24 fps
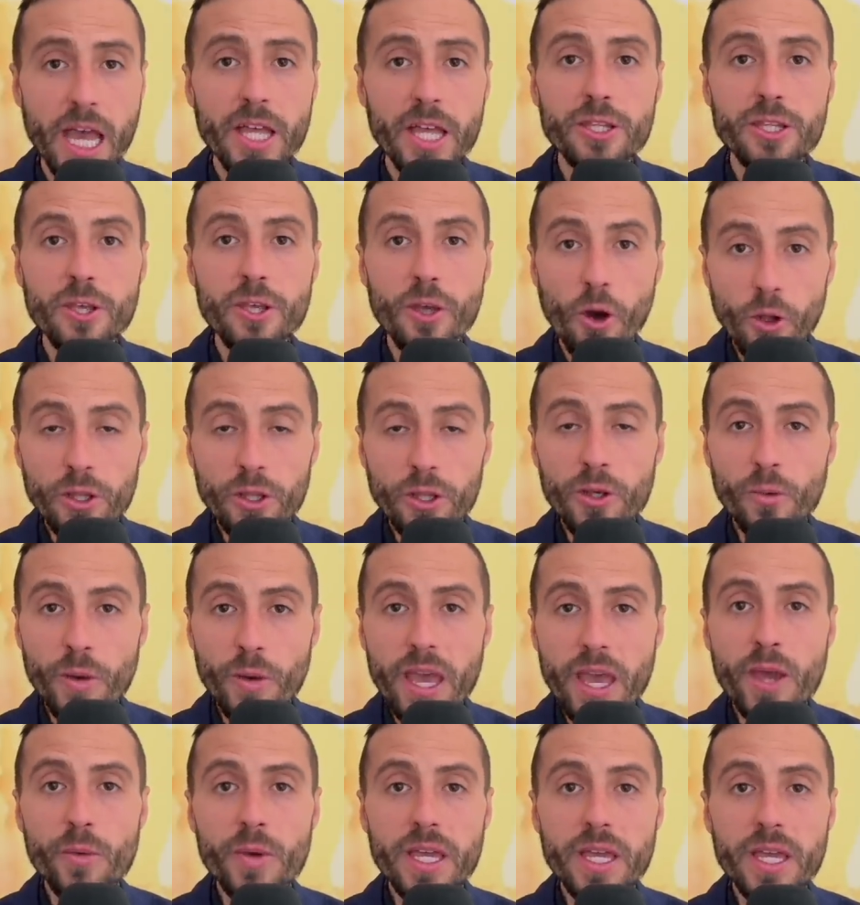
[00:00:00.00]
The only
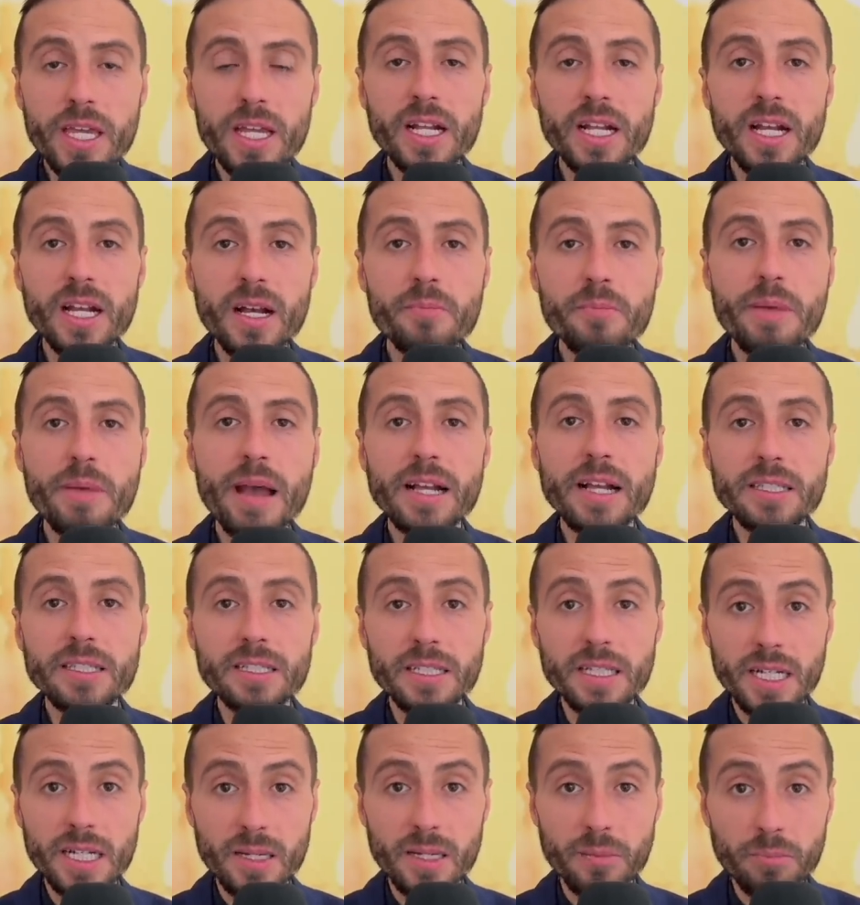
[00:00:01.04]
way we can come back to
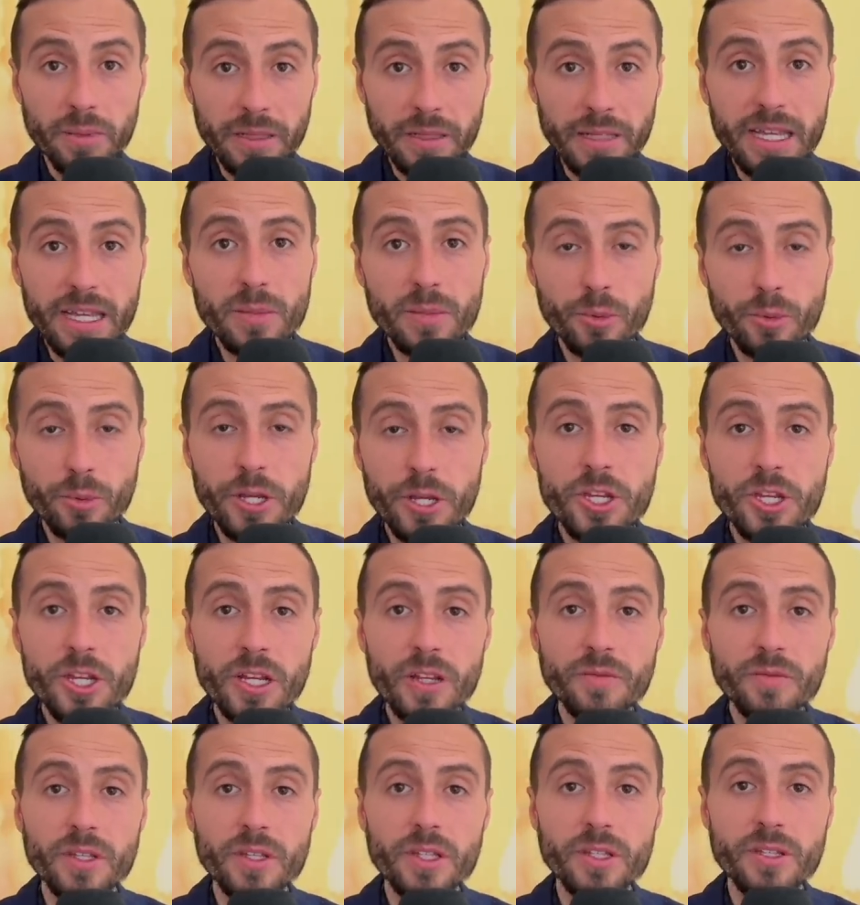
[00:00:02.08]
the complete preaching
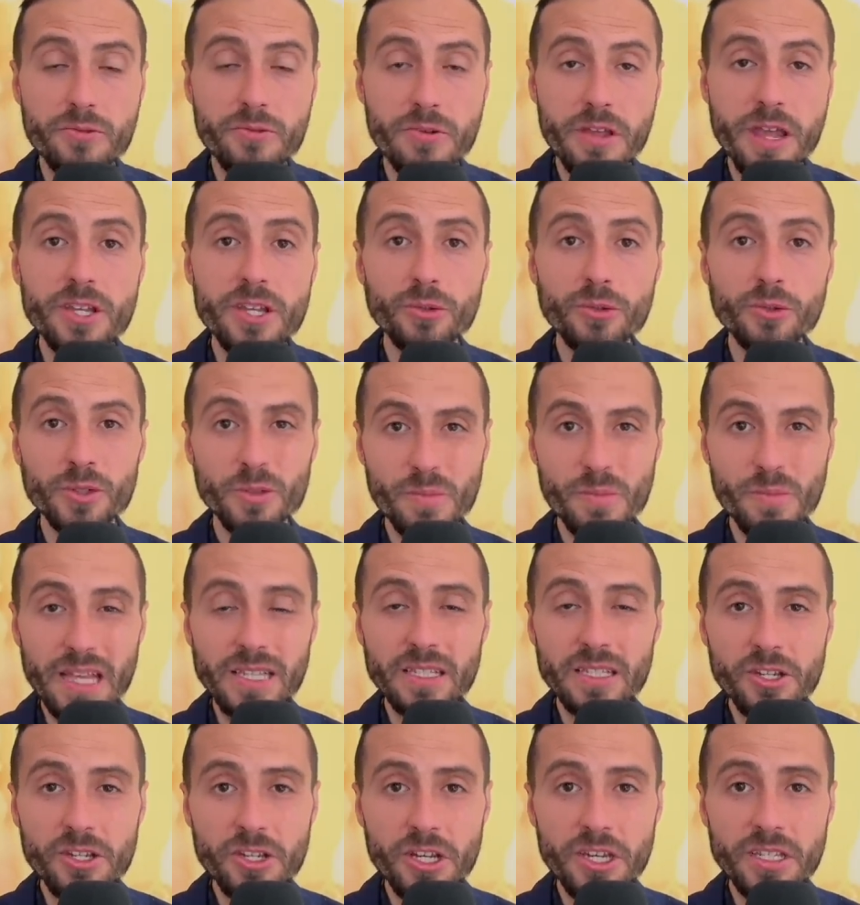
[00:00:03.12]
of the three angels'
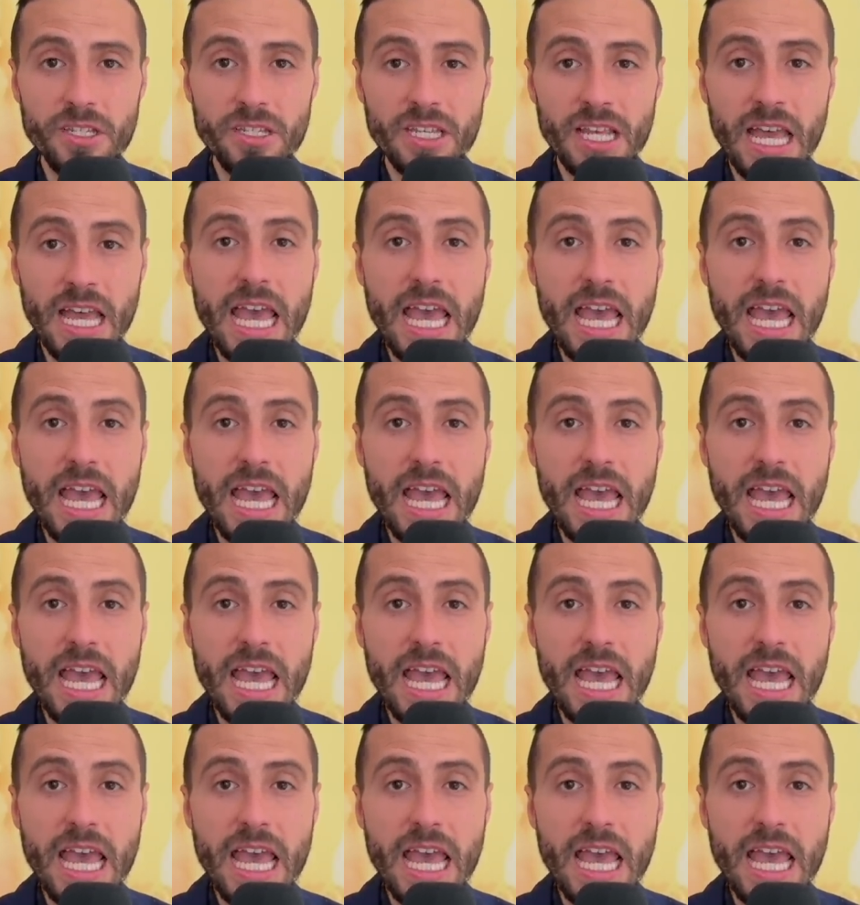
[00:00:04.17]
messages